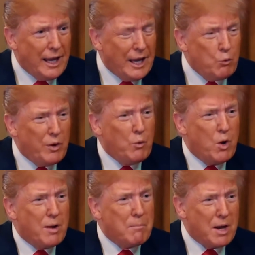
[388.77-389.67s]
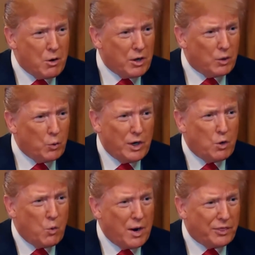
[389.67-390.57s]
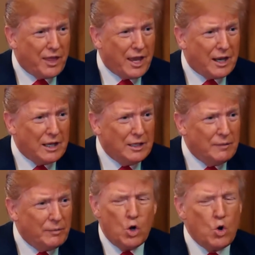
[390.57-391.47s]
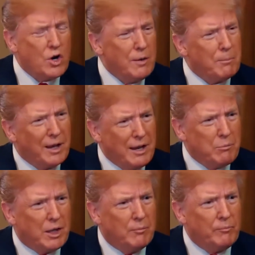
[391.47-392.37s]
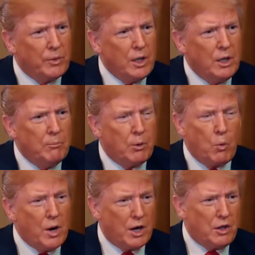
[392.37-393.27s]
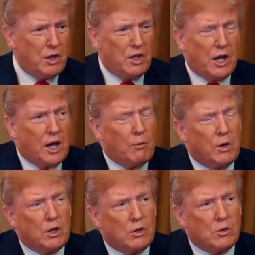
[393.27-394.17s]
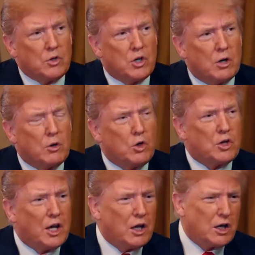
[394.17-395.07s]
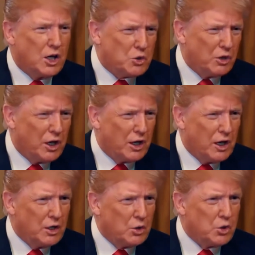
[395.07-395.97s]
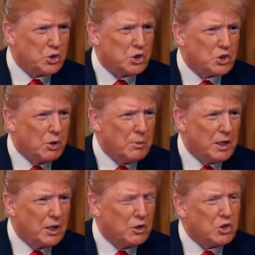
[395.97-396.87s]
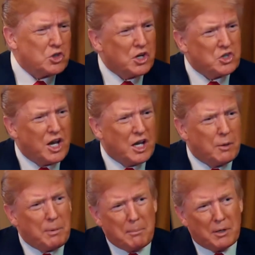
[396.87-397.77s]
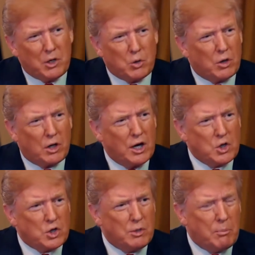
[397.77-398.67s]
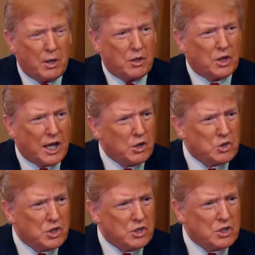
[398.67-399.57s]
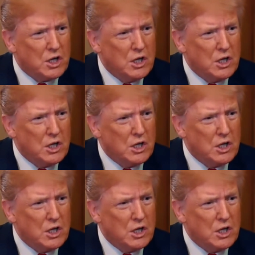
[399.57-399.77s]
And we want merit. We don't want that. Who can blame them? But one other thing I want to do is, you know, you take a country like Honduras or so many others, they're sending people into our country by the thousands.